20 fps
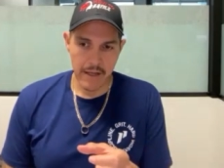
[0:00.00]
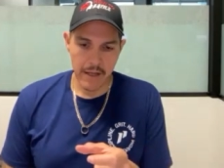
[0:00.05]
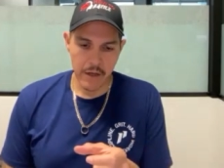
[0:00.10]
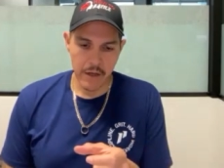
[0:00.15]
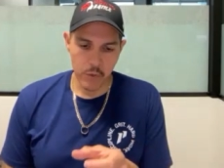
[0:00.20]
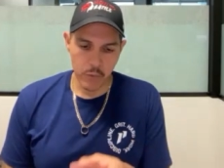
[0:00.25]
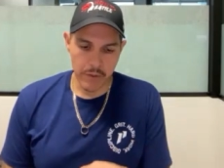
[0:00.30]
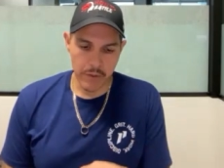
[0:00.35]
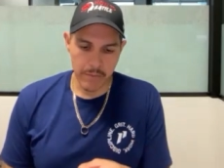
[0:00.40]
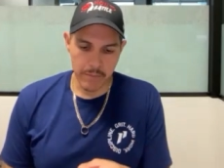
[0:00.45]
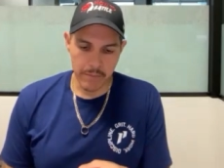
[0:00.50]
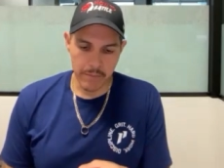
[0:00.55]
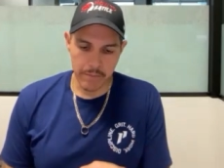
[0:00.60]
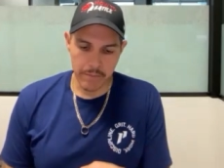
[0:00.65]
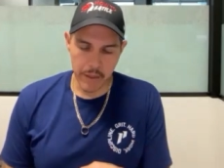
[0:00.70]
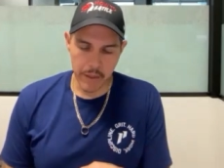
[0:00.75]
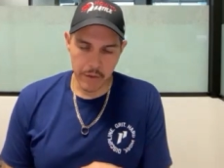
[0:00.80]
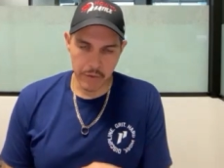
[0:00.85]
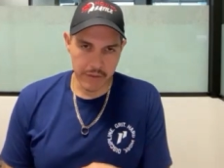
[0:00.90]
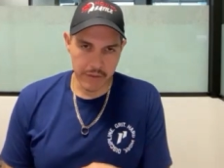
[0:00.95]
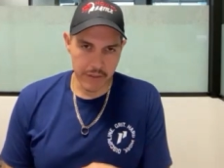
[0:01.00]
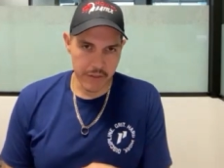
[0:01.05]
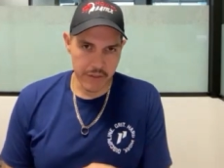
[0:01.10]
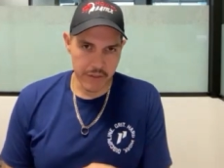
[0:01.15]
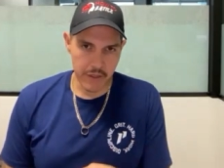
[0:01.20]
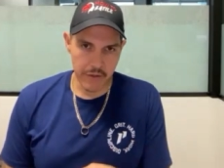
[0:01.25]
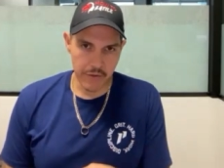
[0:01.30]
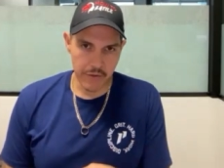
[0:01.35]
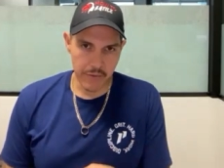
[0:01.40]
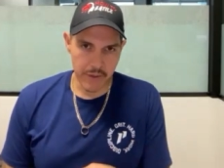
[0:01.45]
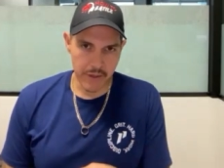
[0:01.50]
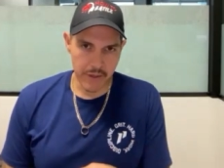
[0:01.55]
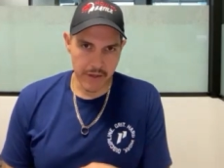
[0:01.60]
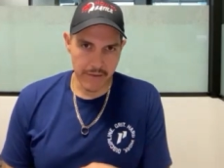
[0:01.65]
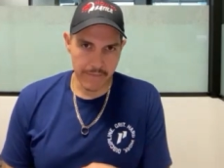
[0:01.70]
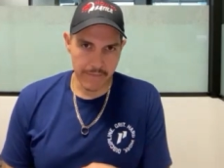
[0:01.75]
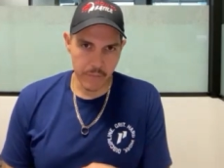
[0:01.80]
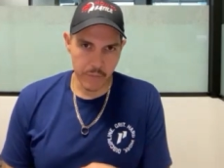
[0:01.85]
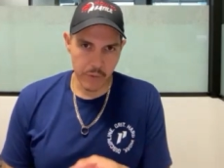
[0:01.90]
and we built each other up.